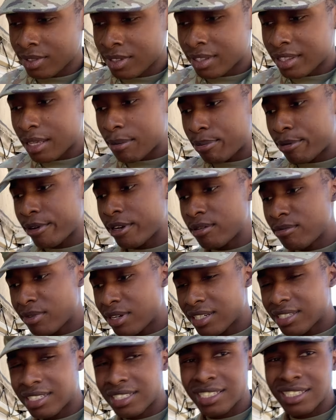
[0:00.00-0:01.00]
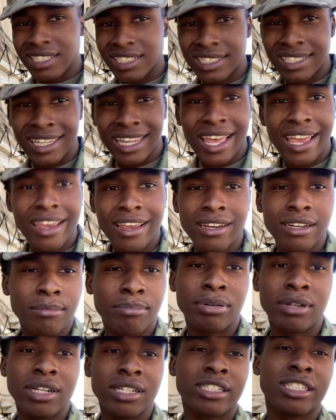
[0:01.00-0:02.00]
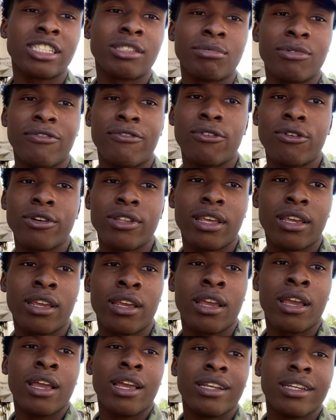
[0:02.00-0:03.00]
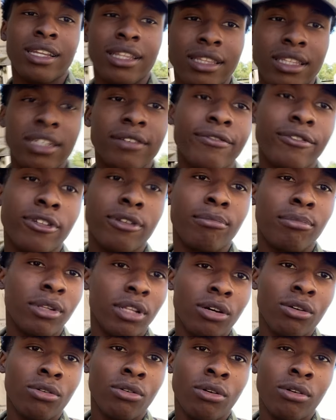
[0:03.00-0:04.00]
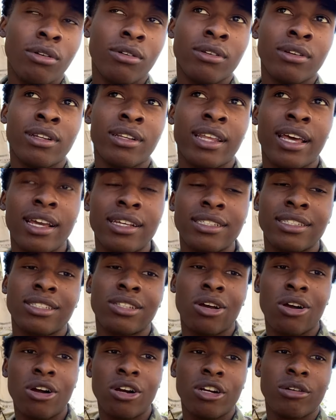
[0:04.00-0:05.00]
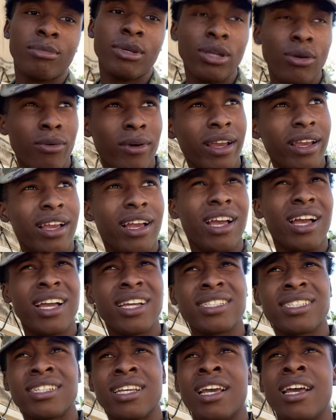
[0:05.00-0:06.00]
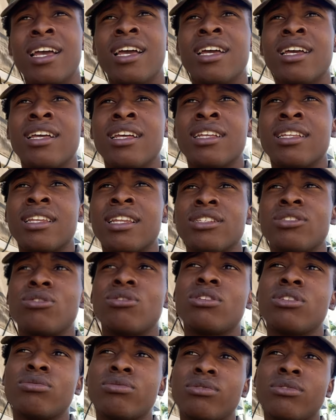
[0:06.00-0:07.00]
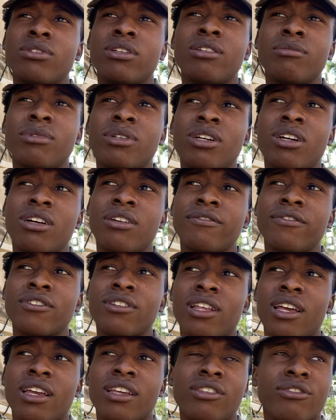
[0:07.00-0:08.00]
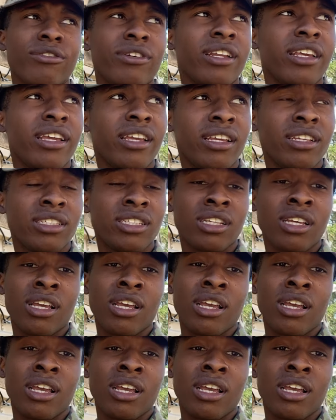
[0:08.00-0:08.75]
they pretty much just lighten the punches before they deliver the blow. That's the Army way, guys. They told us we were going to be gone for like 3 days.